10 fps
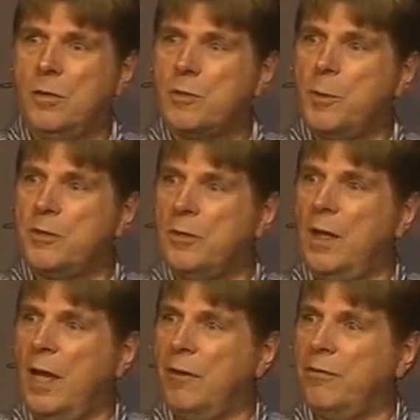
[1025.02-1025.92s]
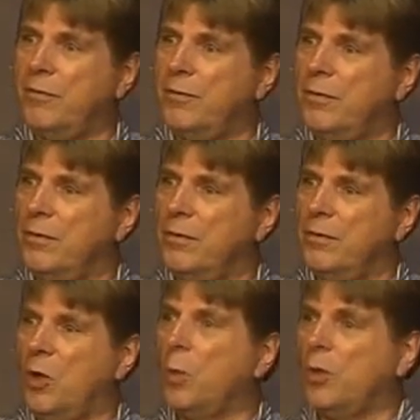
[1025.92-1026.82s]
no spiritual life,
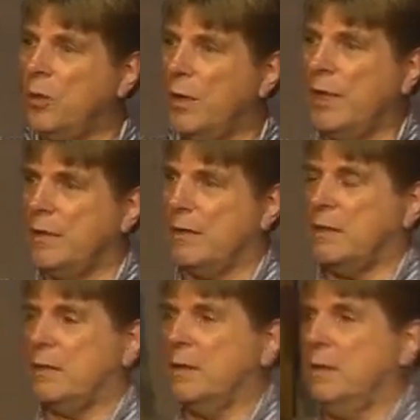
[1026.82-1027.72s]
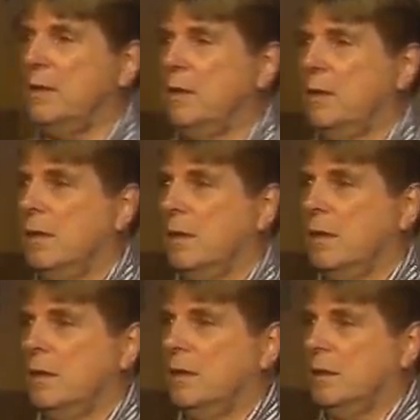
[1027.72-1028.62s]
no real grace.
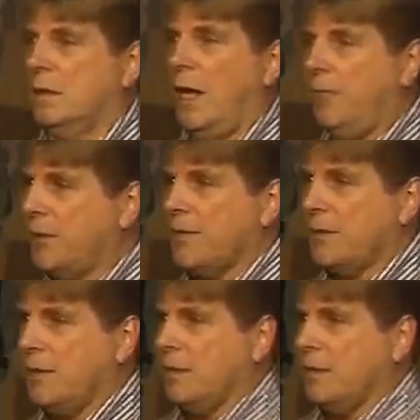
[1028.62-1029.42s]
Life doesn't